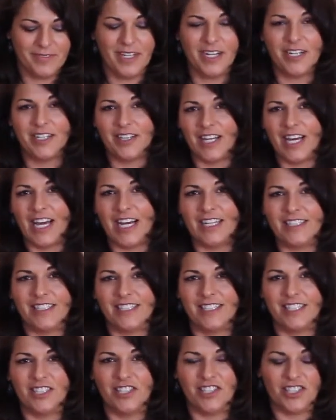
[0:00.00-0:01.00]
a
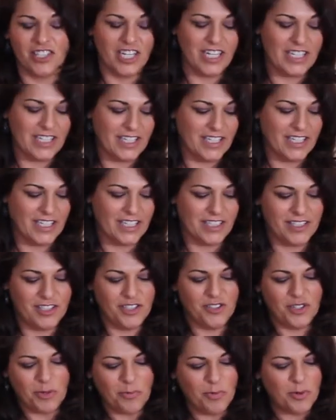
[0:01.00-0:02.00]
glass dish like
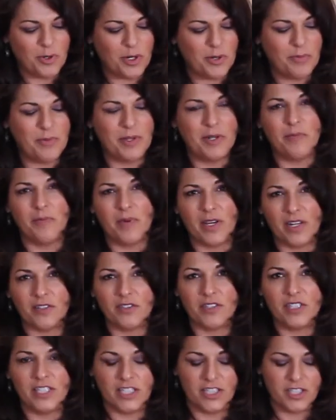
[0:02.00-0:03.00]
this. You can put them in a
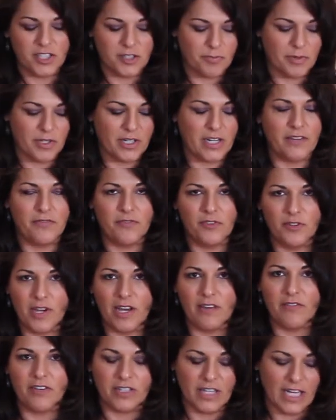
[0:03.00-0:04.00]
metal dish, but if you
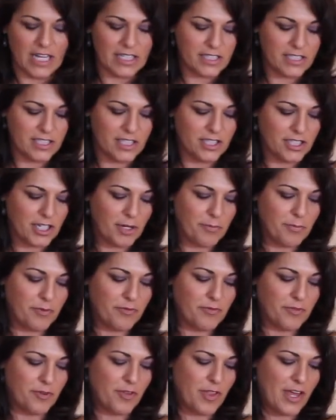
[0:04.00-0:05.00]
have a glass dish, I
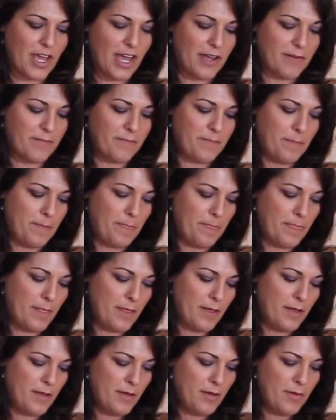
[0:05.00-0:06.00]
prefer that.
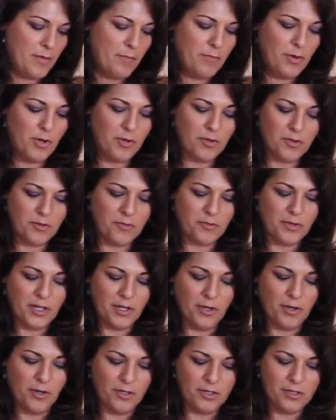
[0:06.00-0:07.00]
Poke 3
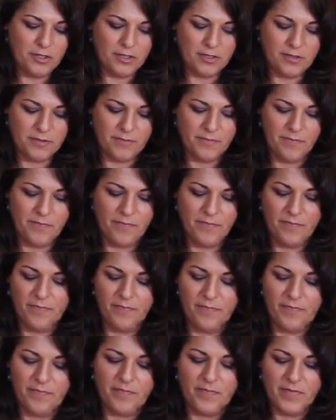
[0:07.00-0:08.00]
holes
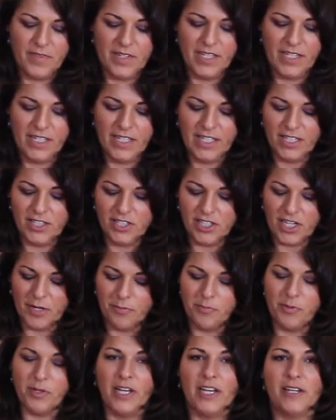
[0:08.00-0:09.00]
in each
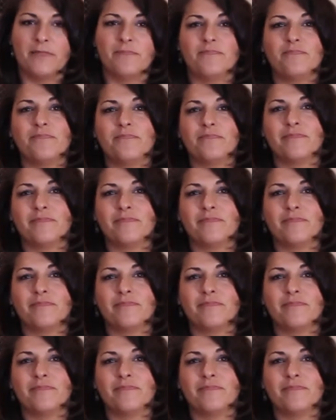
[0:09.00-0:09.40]
eggplant,